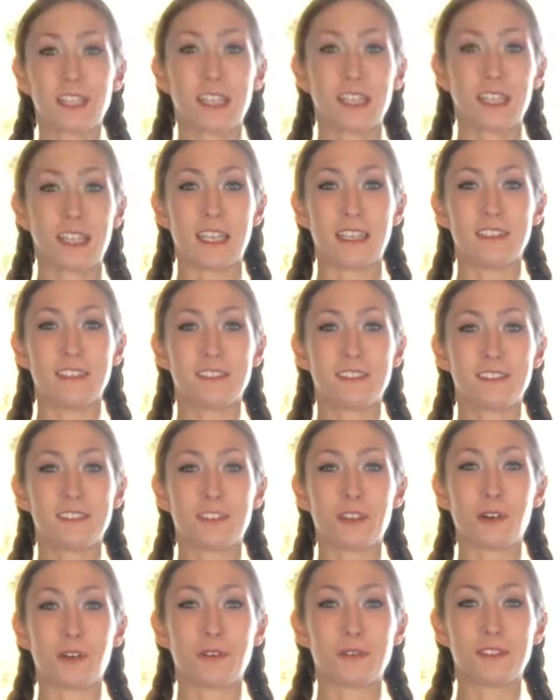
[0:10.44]
heathen,
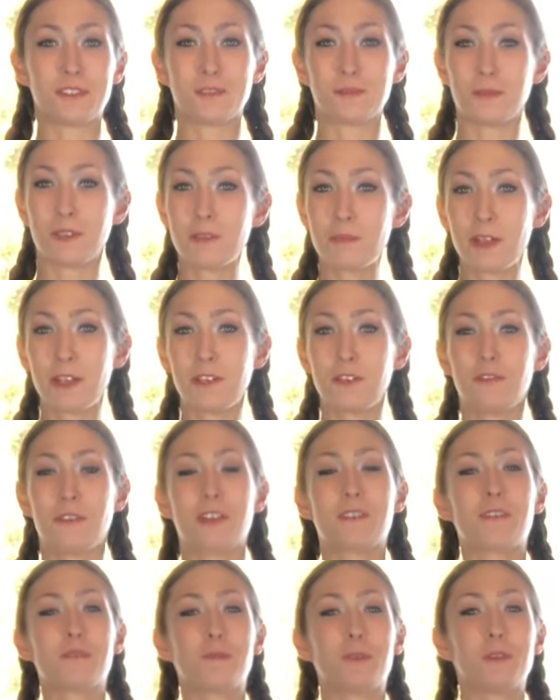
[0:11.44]
so it's one of my new
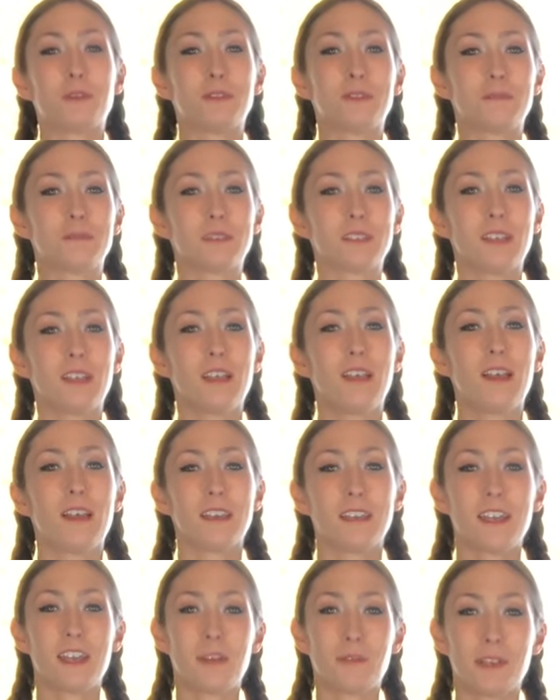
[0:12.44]
favorite poems.
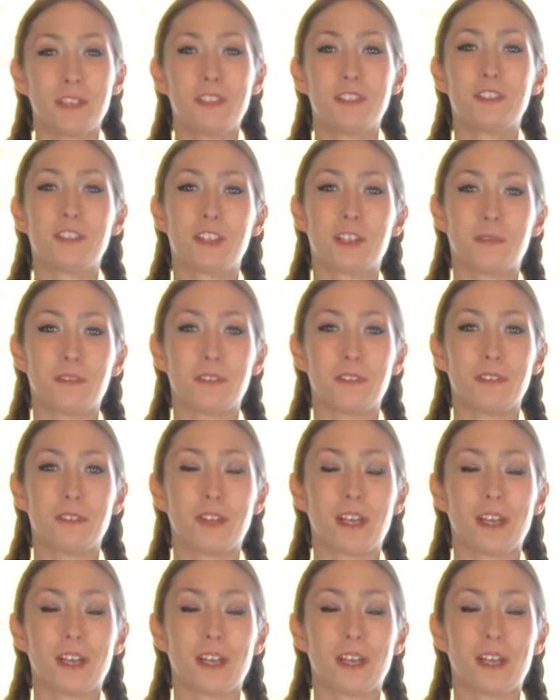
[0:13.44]
Can't wait to share it with you